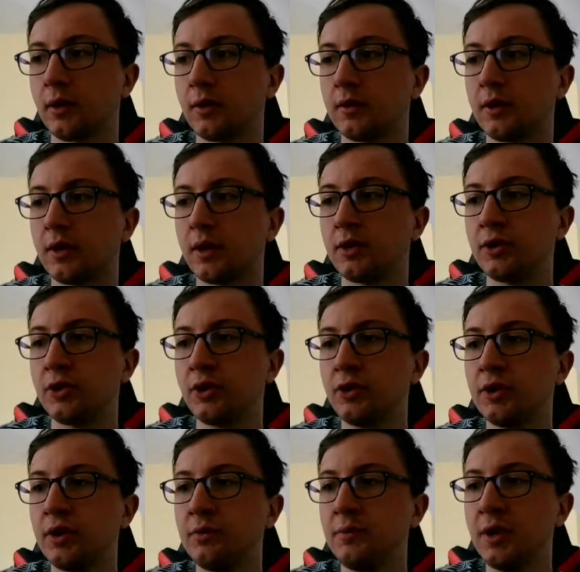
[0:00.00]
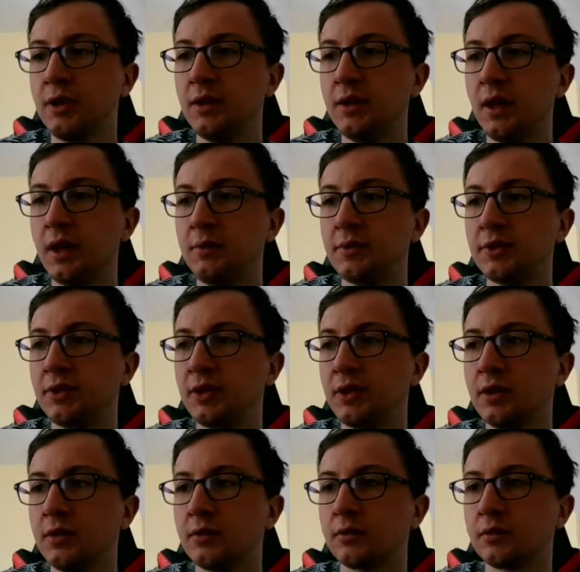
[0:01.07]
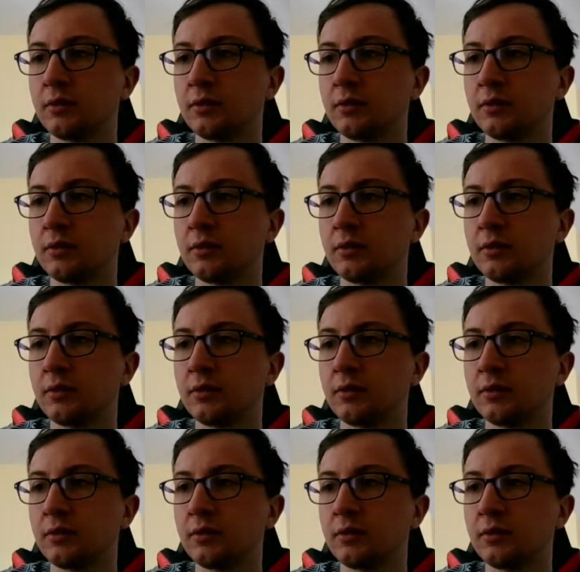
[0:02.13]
There are not that many games here.